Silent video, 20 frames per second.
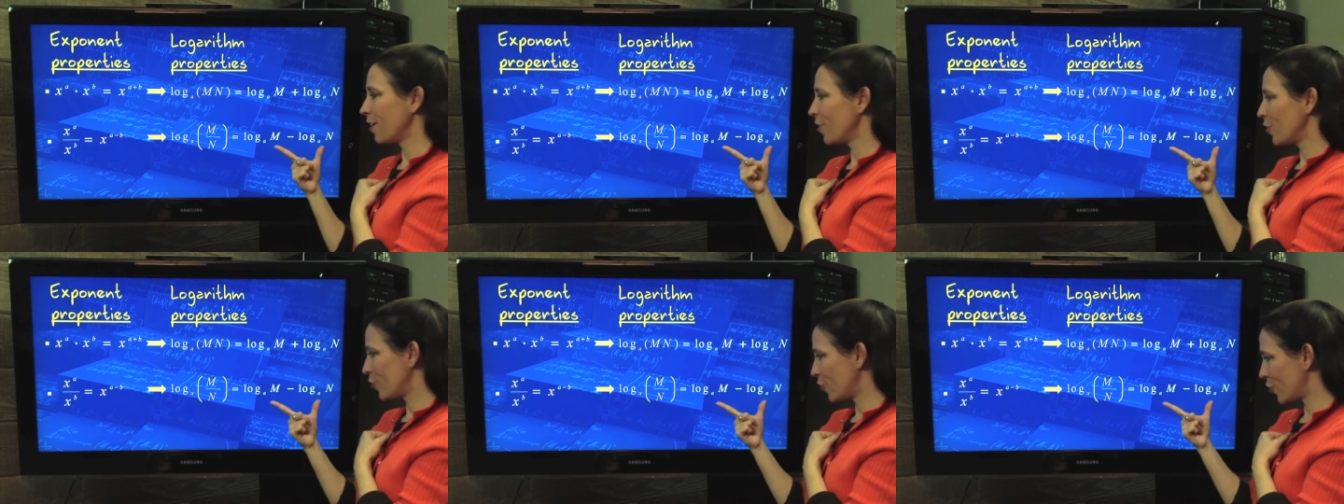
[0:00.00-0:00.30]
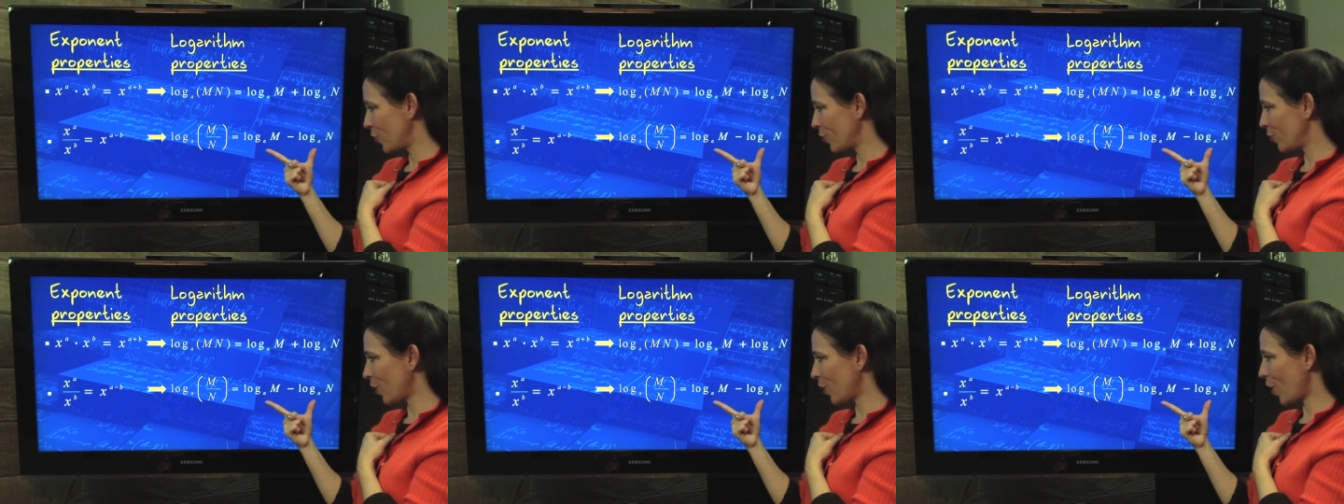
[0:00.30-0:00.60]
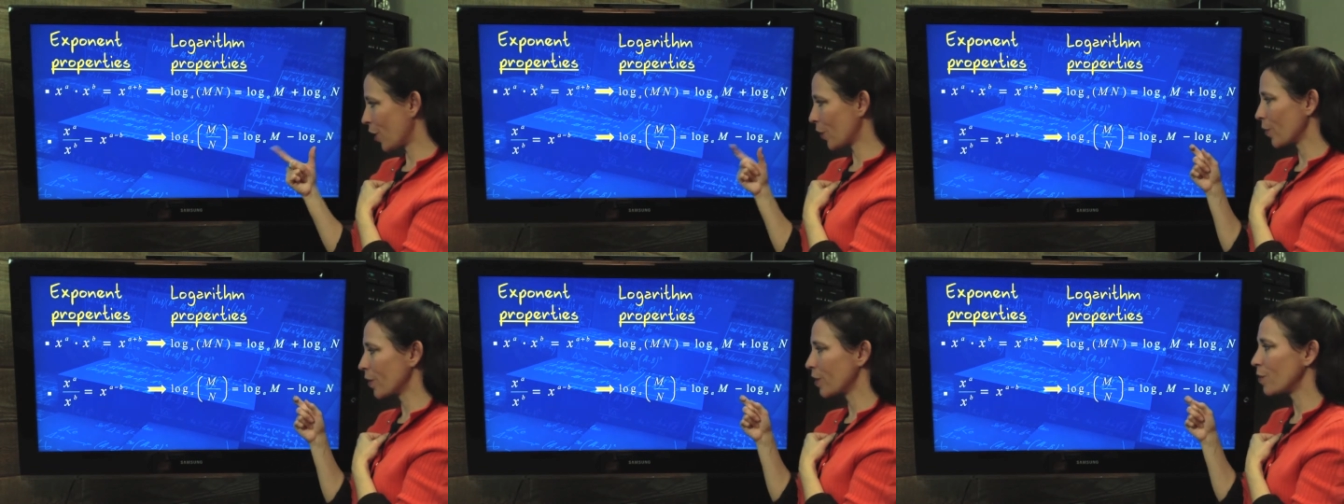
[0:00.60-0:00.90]
Two
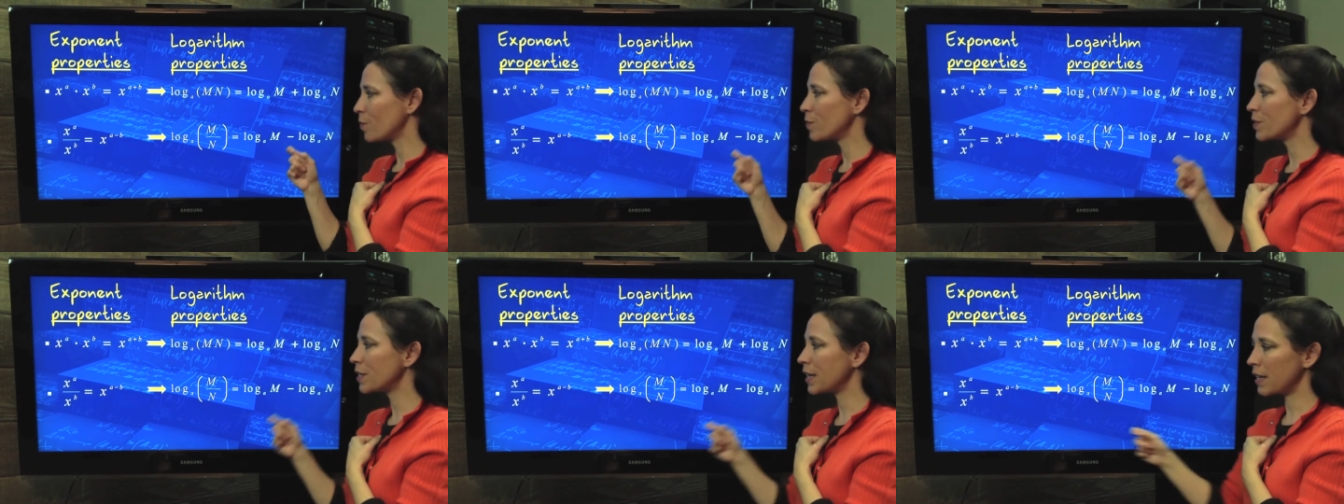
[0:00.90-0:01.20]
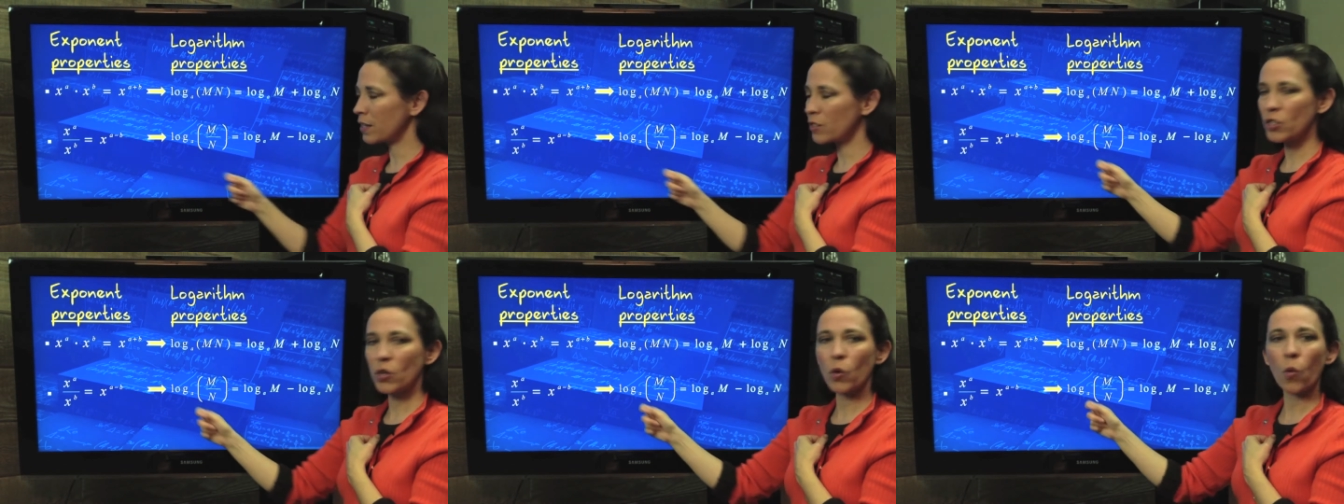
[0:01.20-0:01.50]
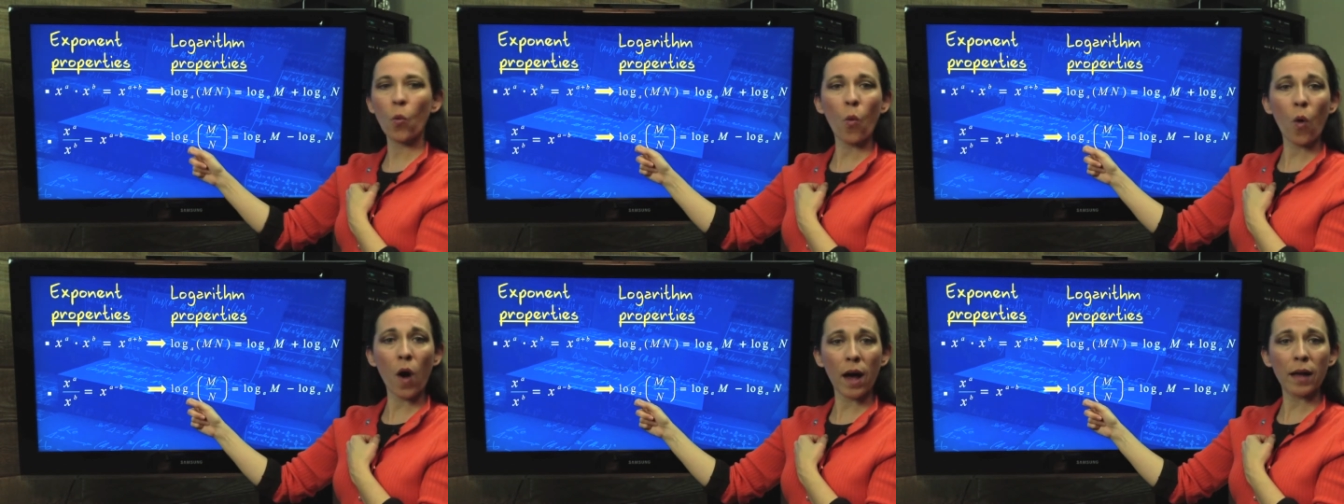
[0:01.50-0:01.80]
logarithms into
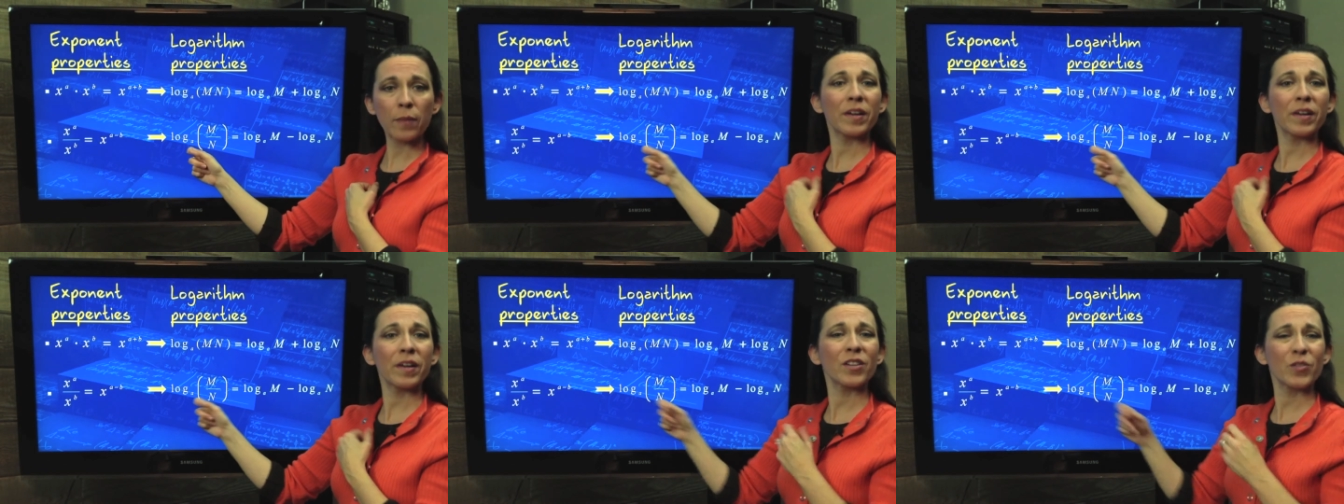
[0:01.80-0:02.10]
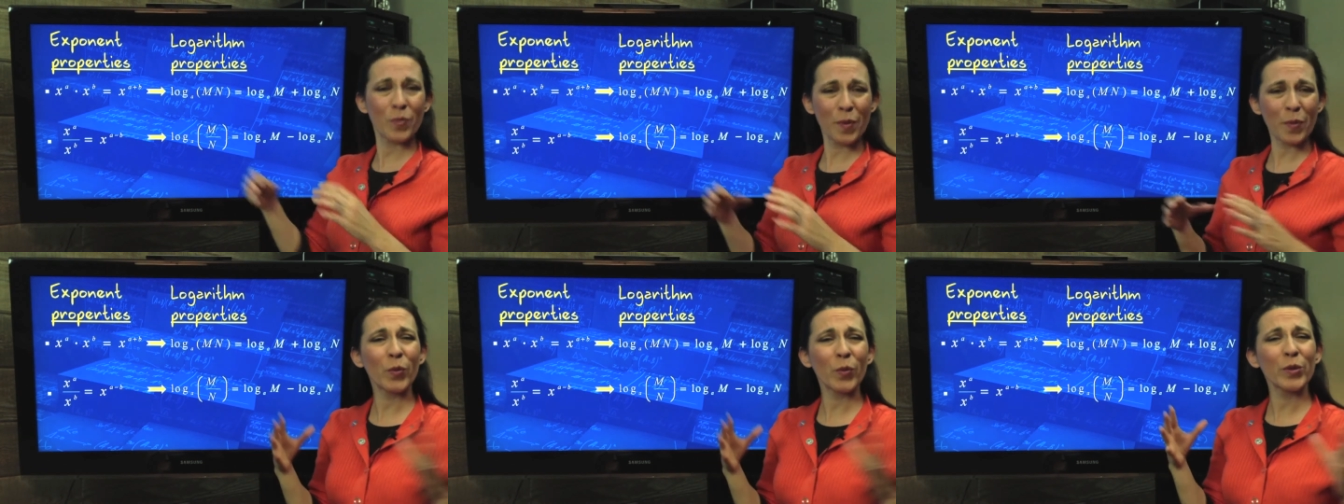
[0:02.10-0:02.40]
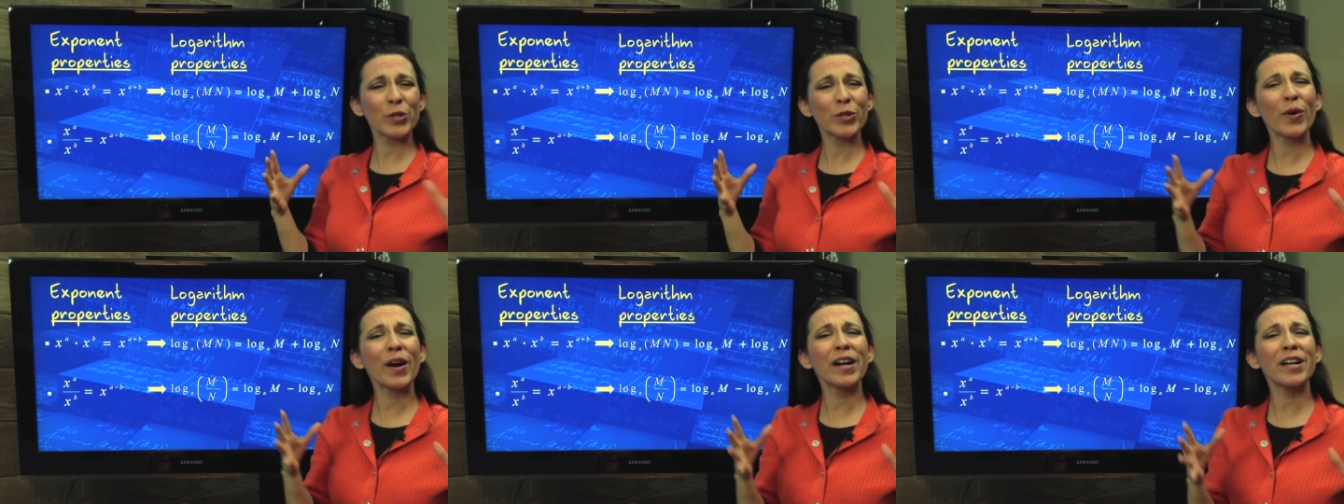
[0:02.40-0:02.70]
one, because remember we're
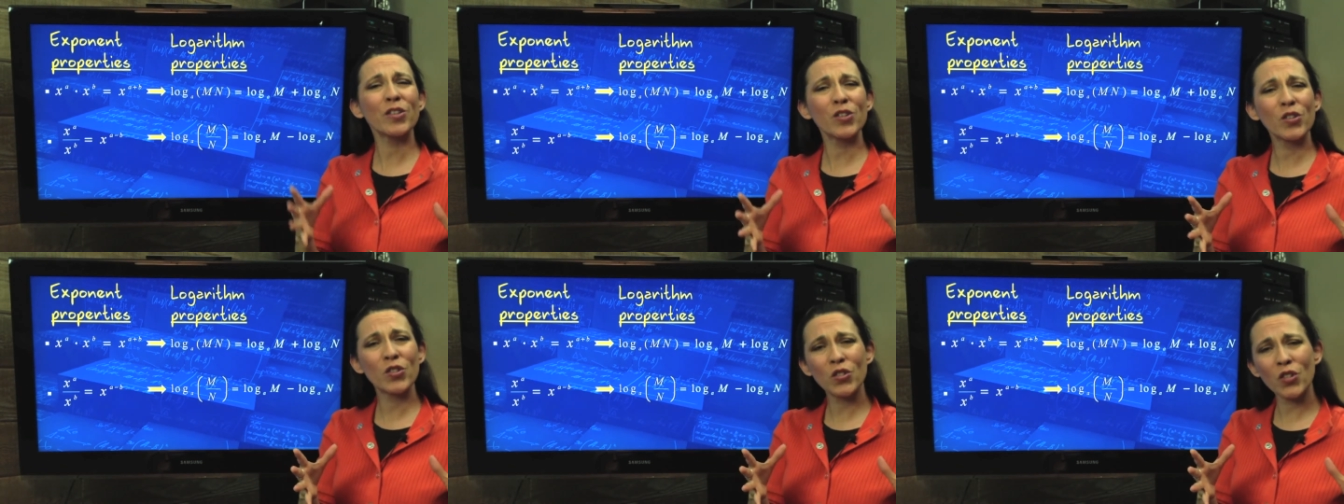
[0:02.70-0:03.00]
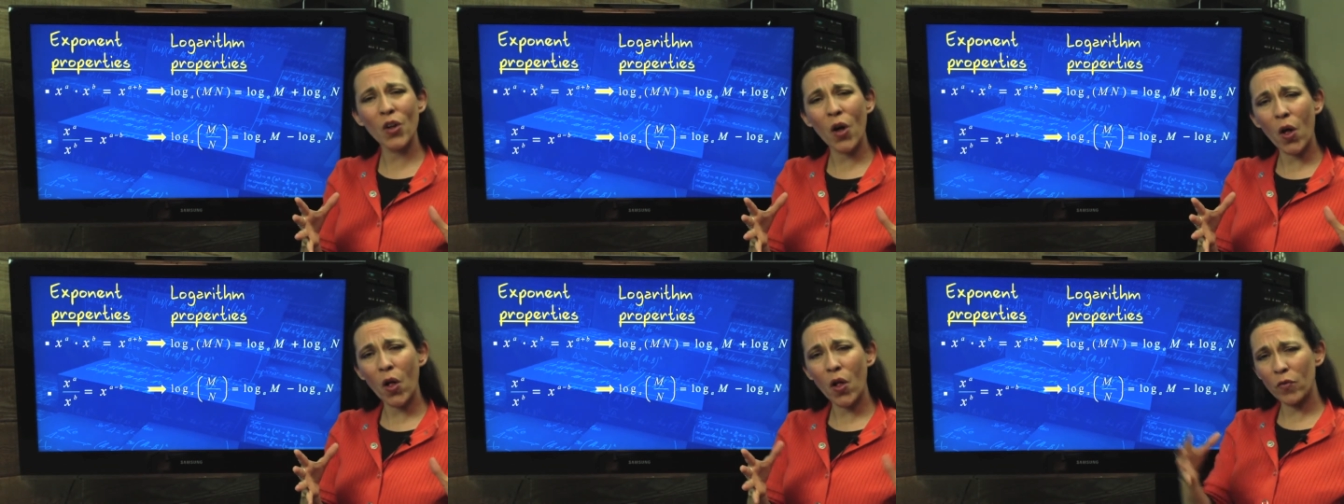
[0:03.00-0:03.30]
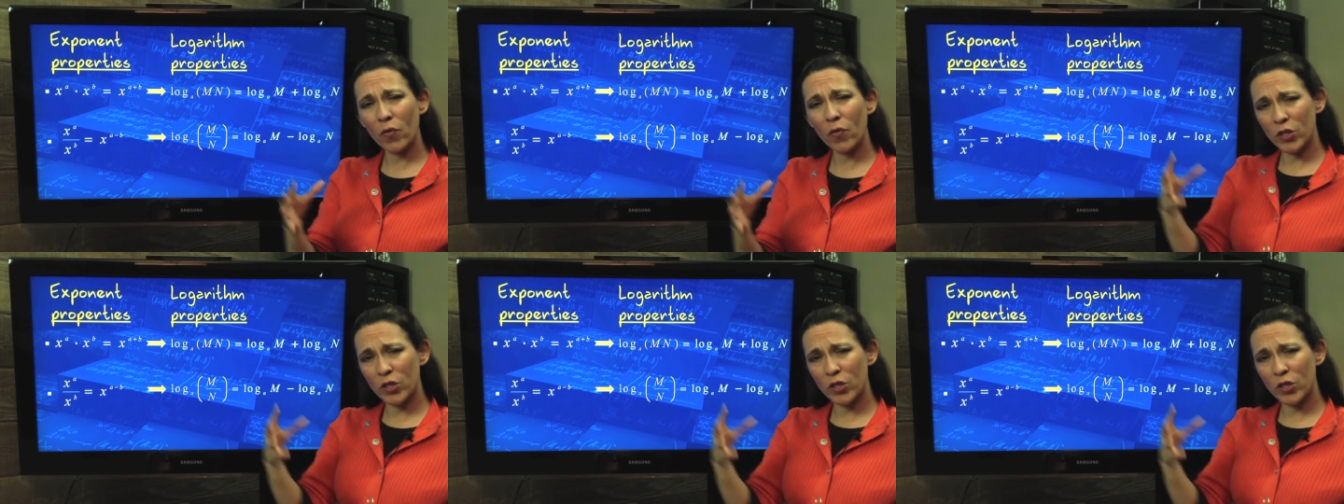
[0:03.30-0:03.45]
trying to solve,